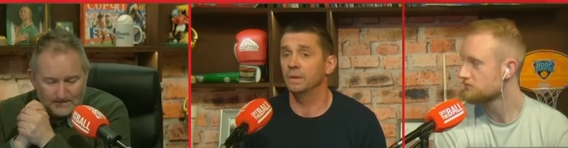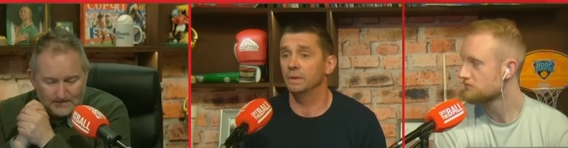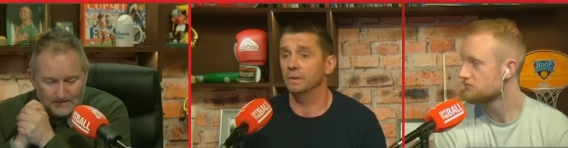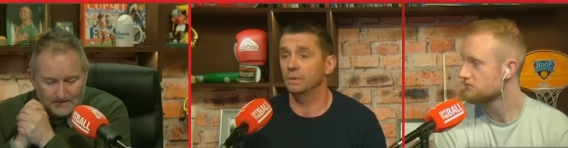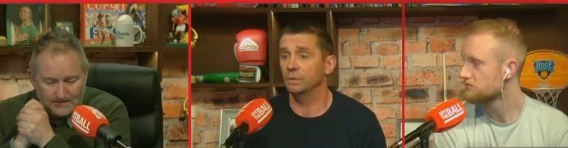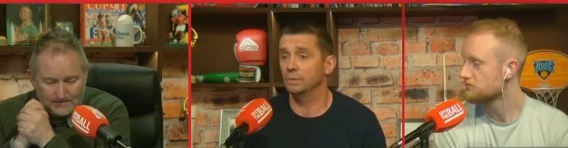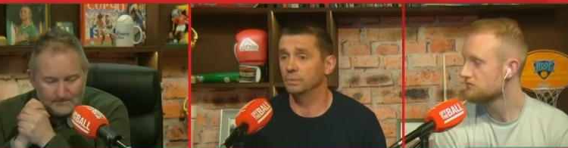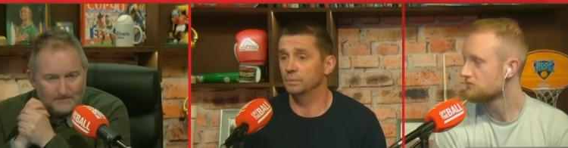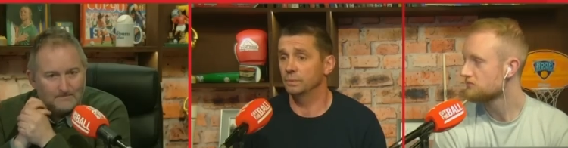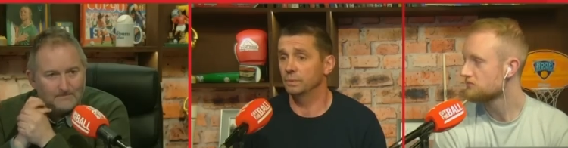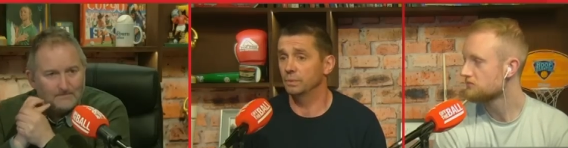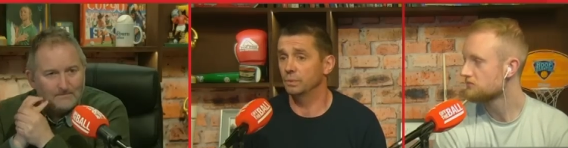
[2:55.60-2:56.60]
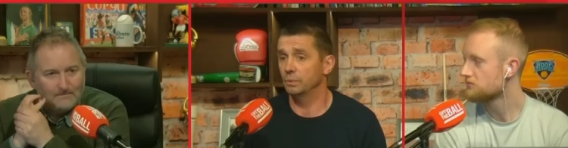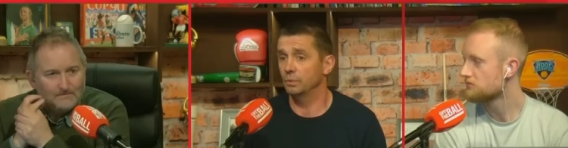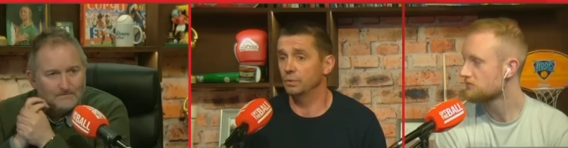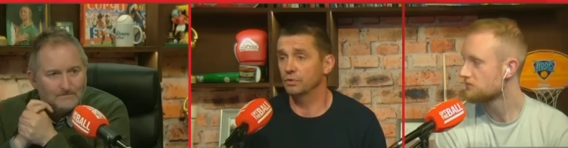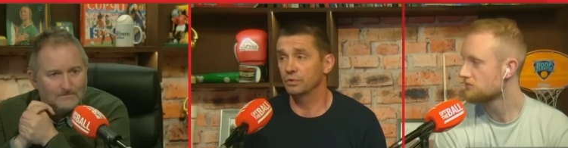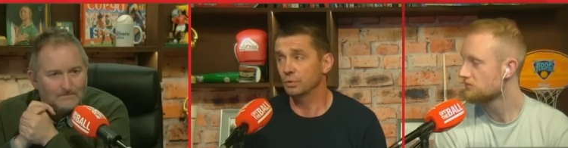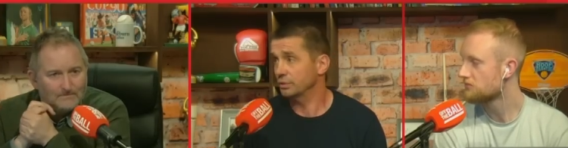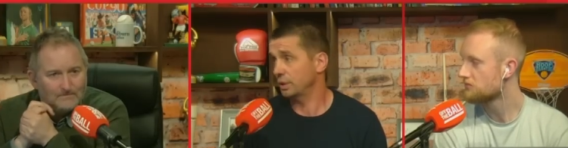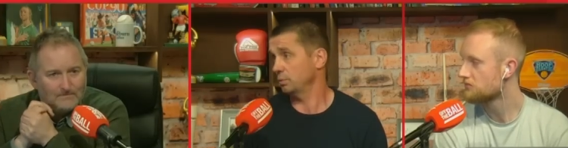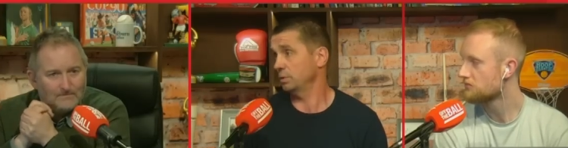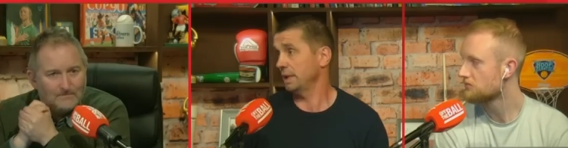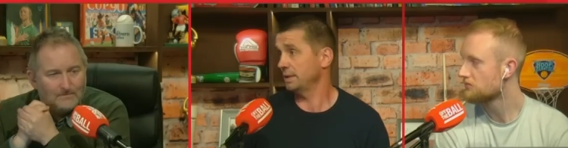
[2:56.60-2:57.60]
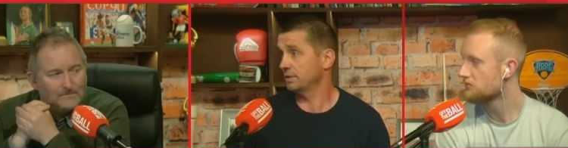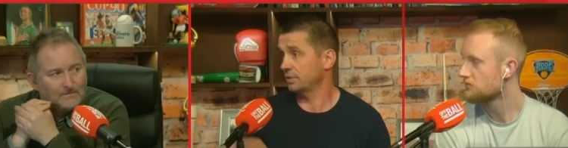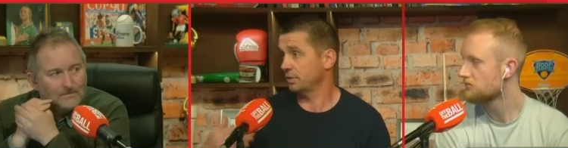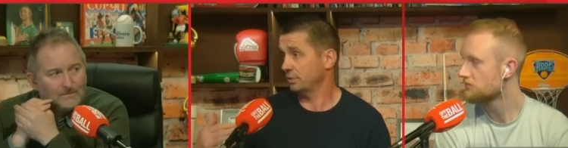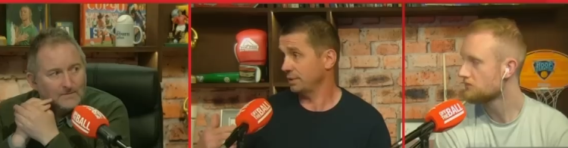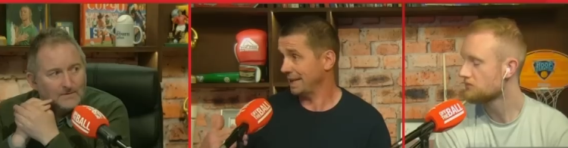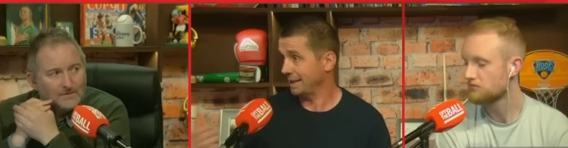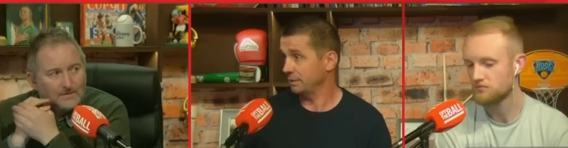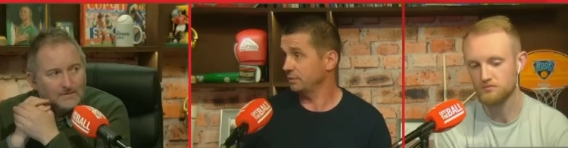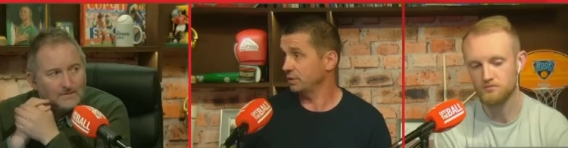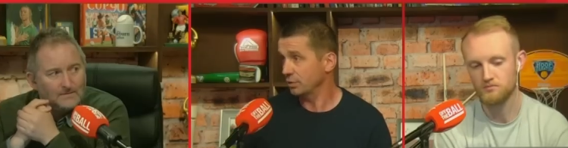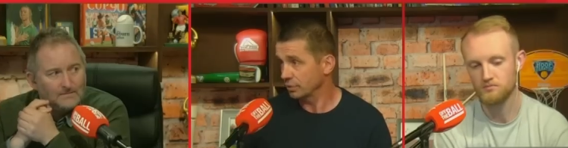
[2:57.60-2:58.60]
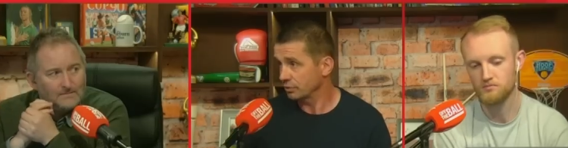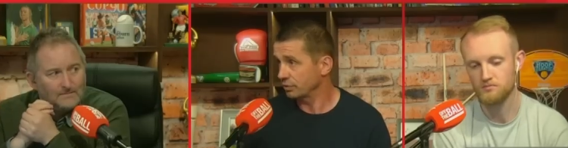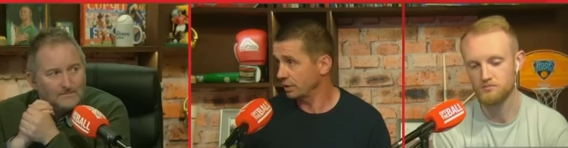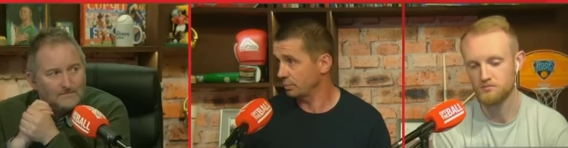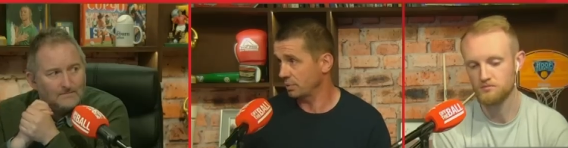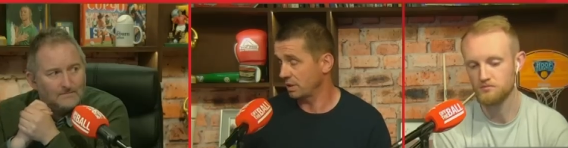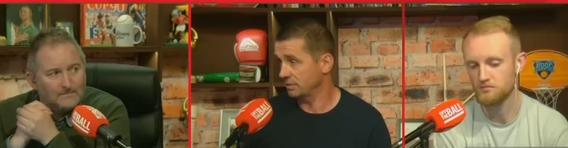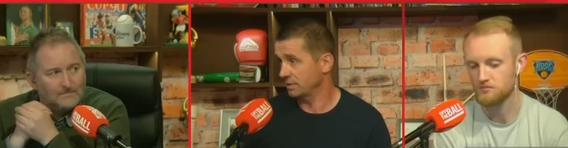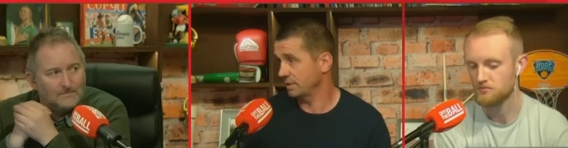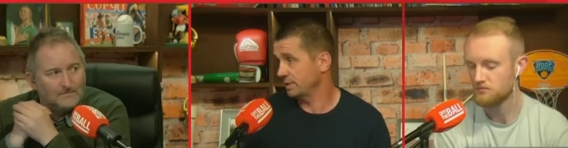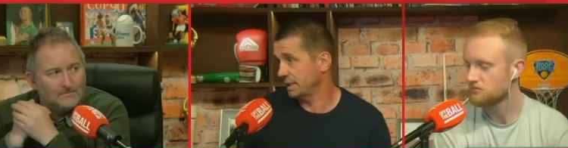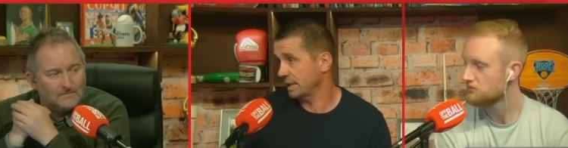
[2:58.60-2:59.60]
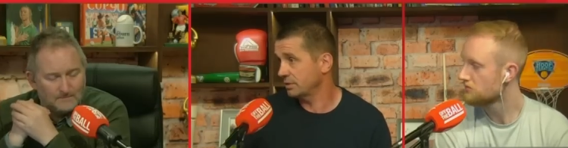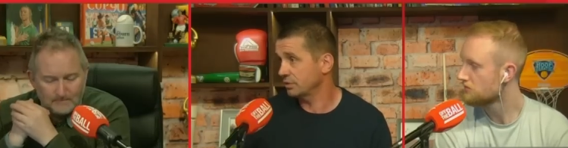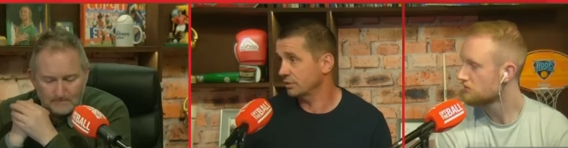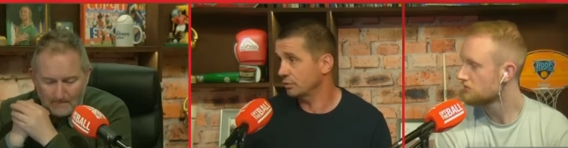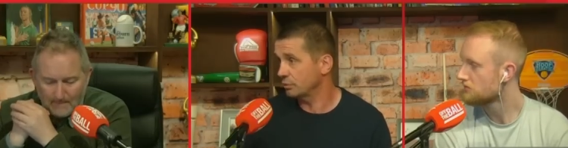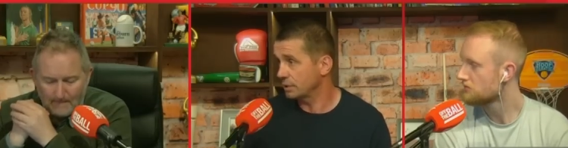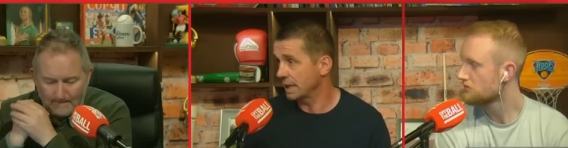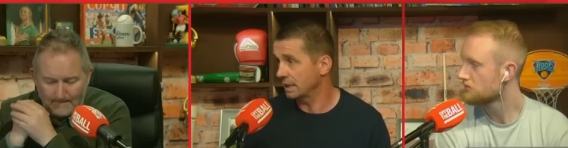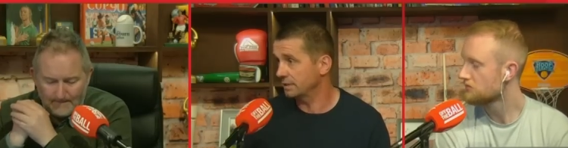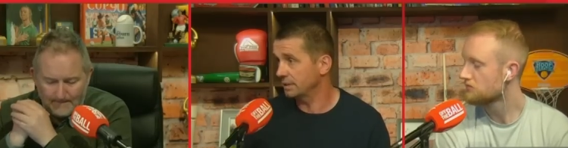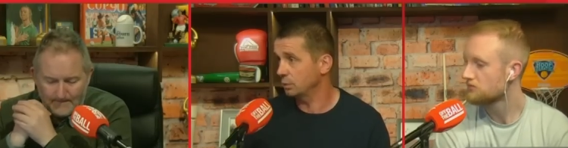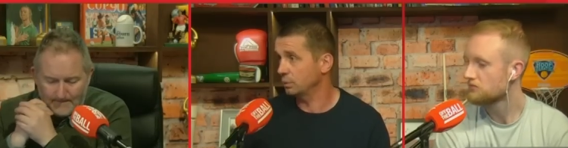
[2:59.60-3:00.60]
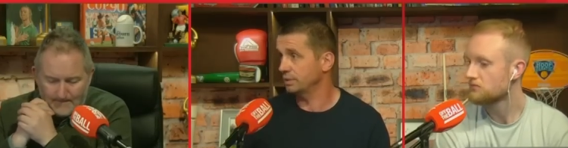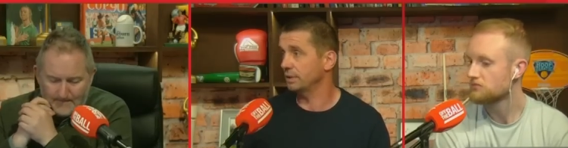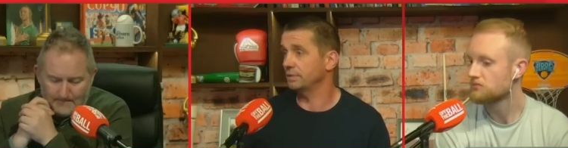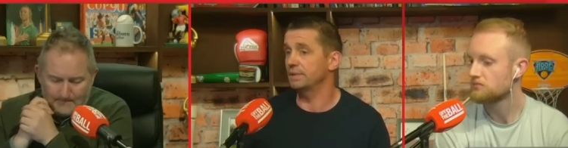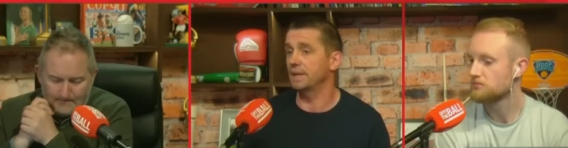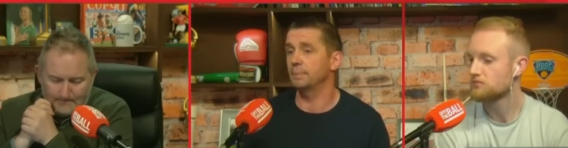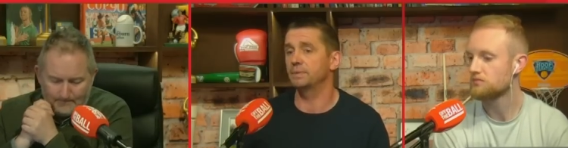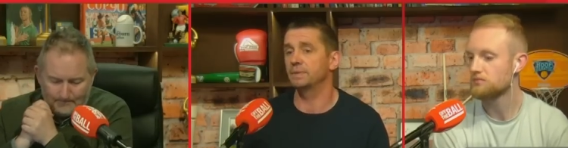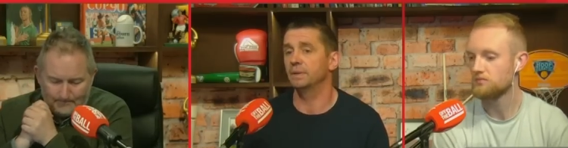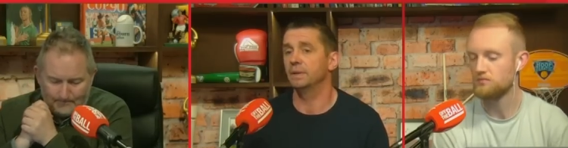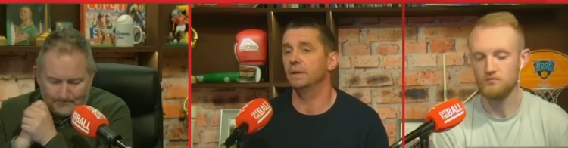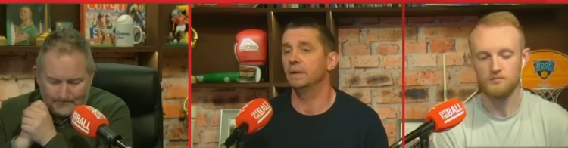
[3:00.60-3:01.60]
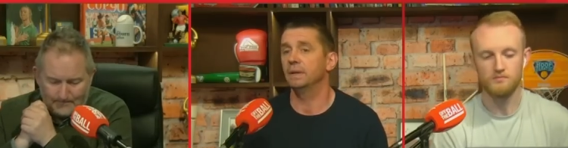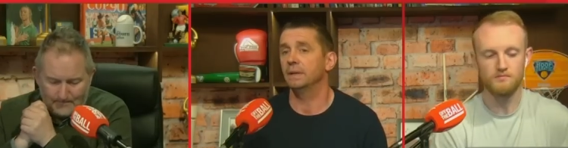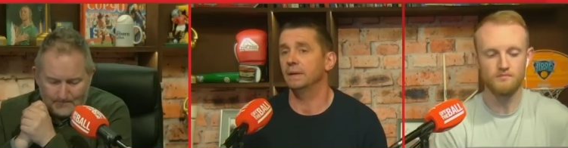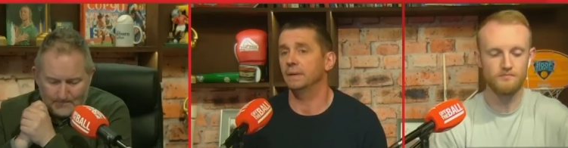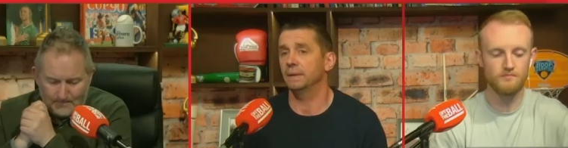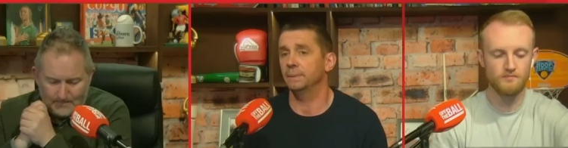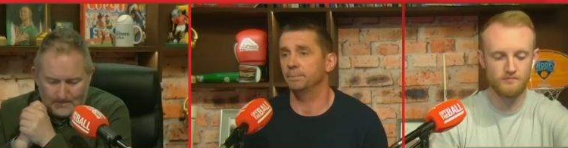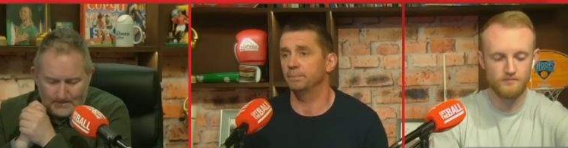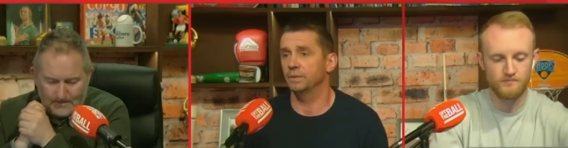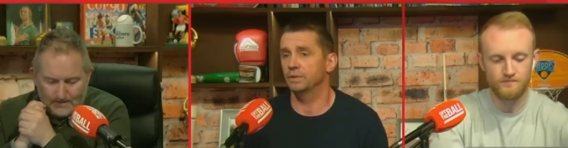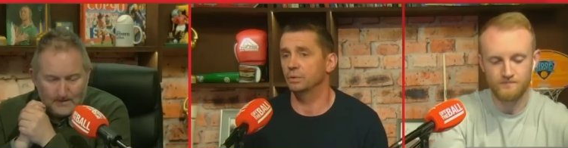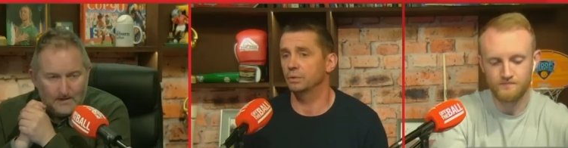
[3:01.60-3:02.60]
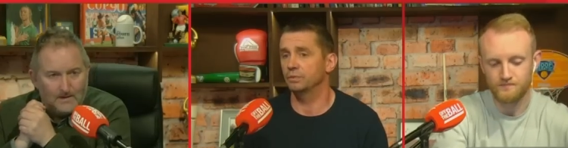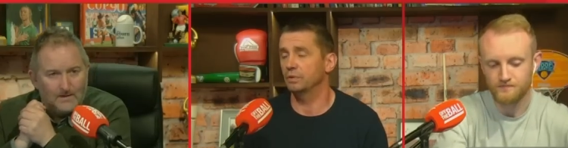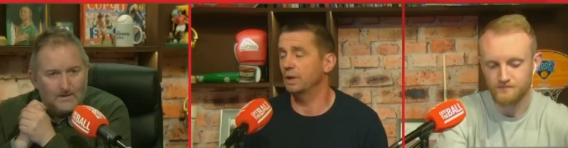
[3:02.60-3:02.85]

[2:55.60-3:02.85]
Speaker 1: You know, there's no doubt Leinster ahead of the other 3 provinces. That's just the reality with their depth. So for